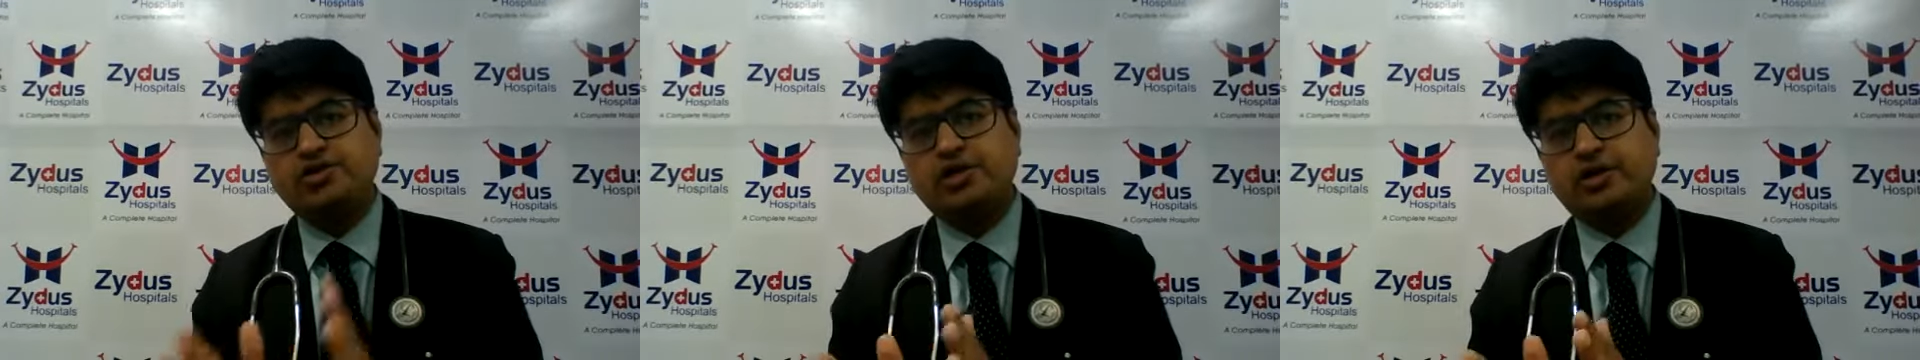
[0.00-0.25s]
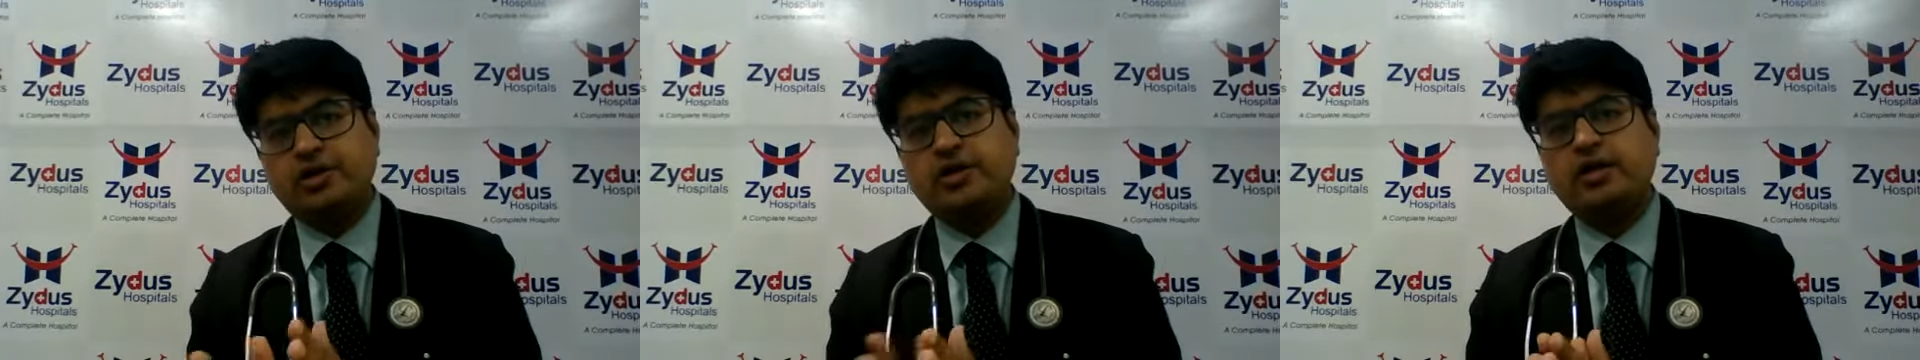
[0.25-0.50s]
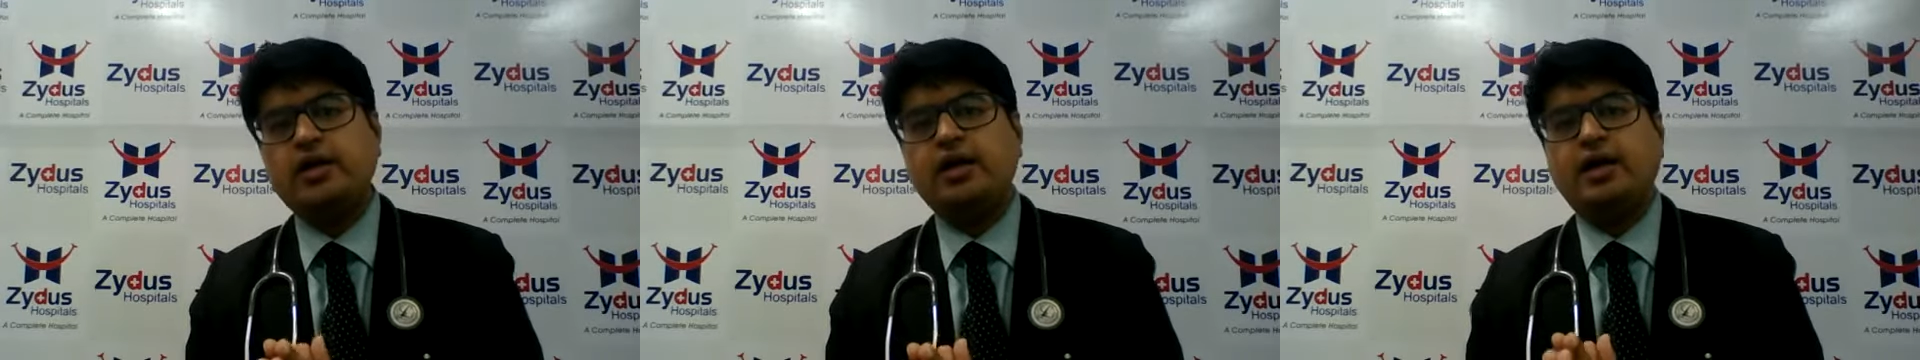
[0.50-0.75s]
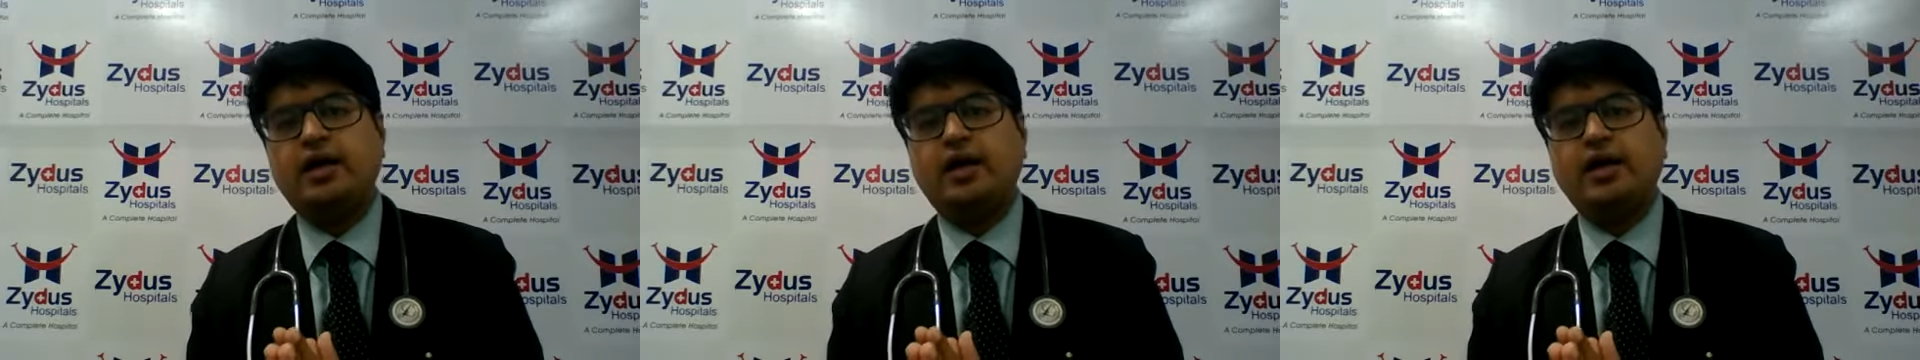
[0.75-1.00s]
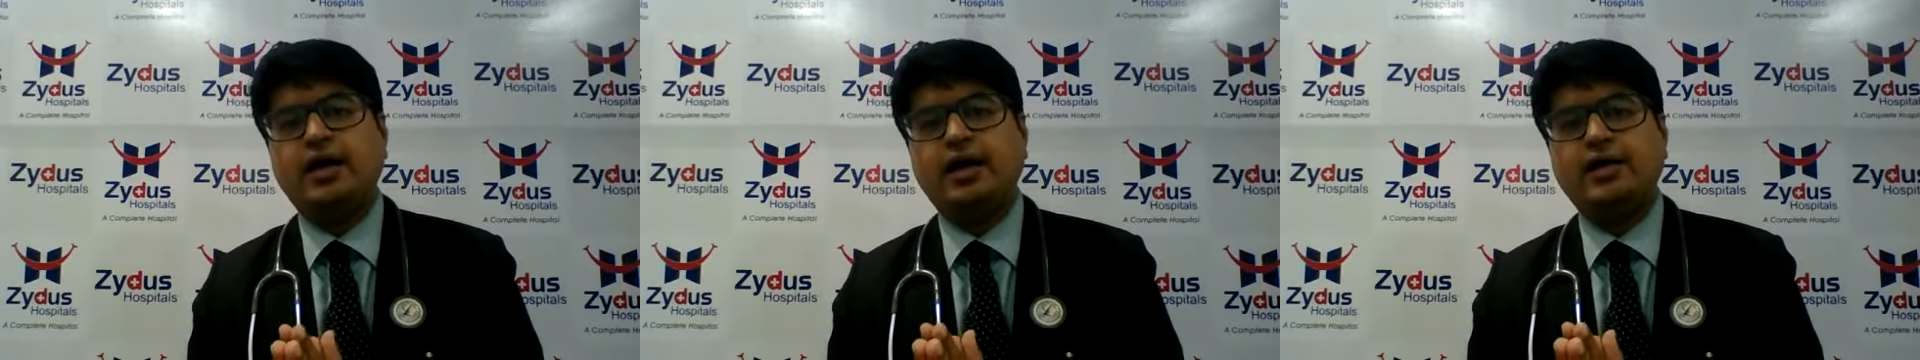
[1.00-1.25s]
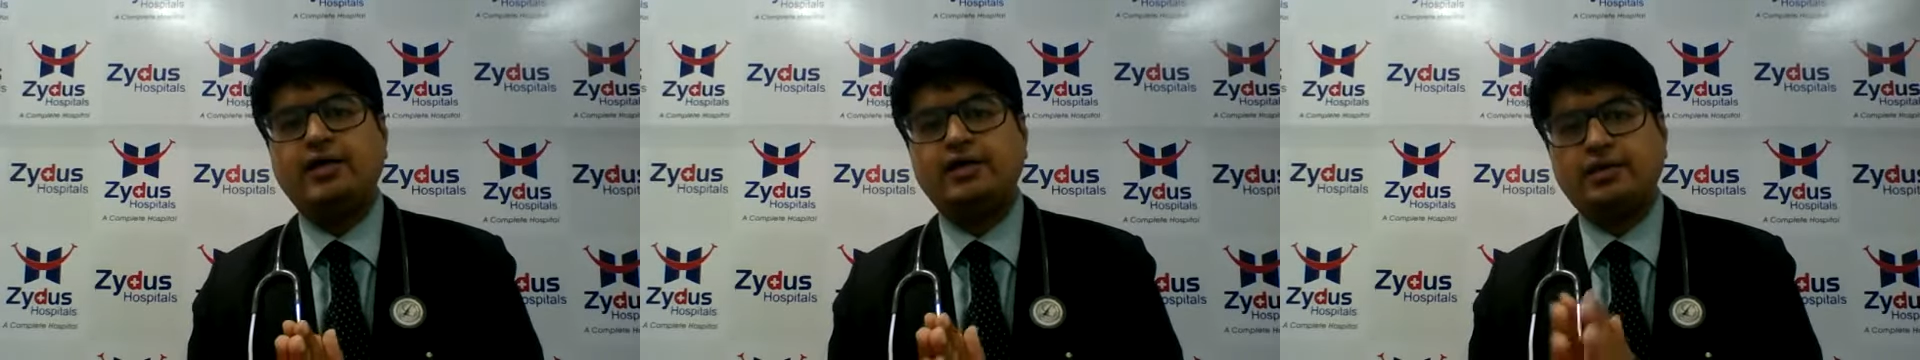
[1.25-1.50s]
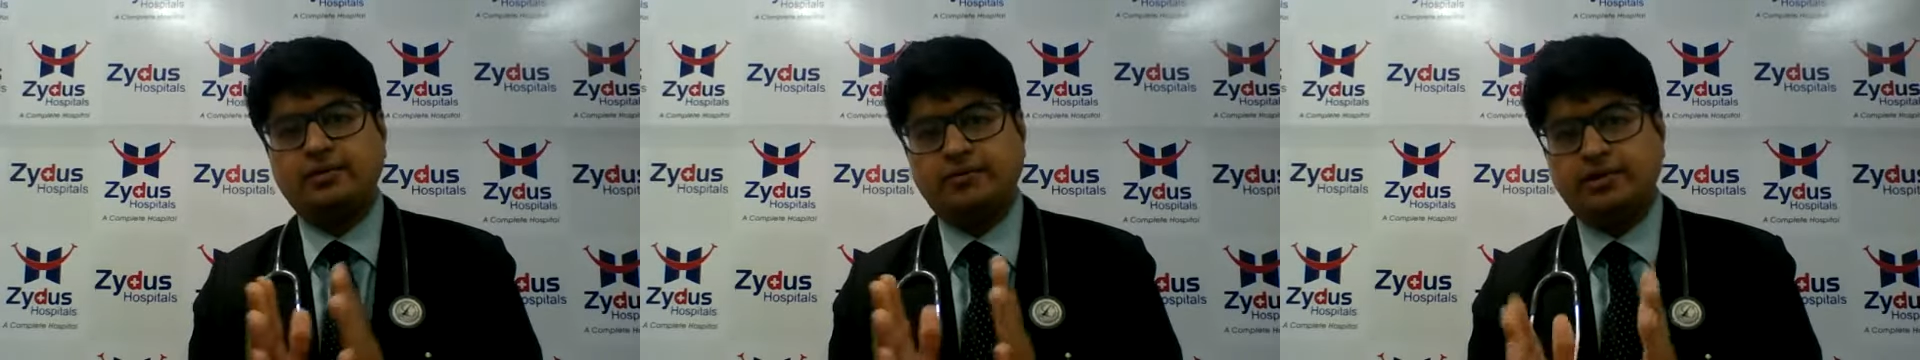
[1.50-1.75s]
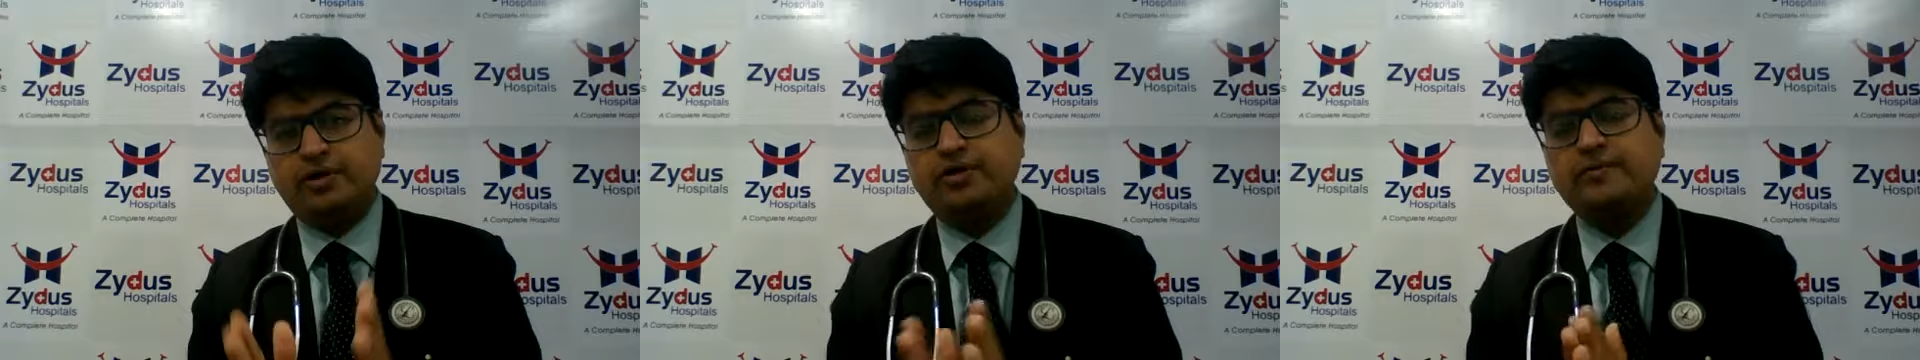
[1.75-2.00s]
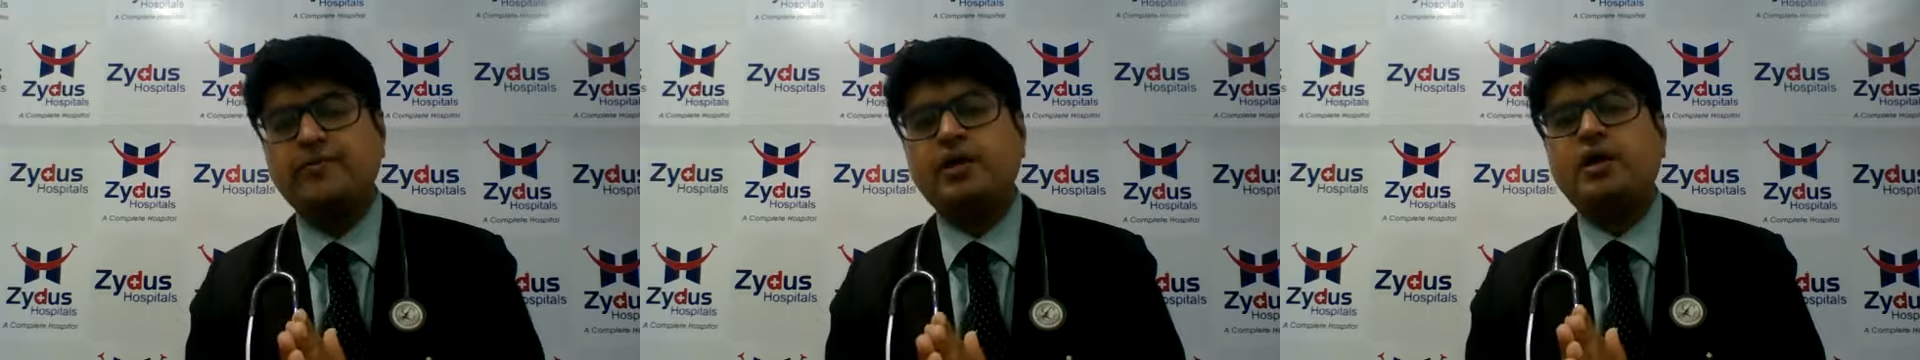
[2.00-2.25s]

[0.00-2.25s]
children at birth.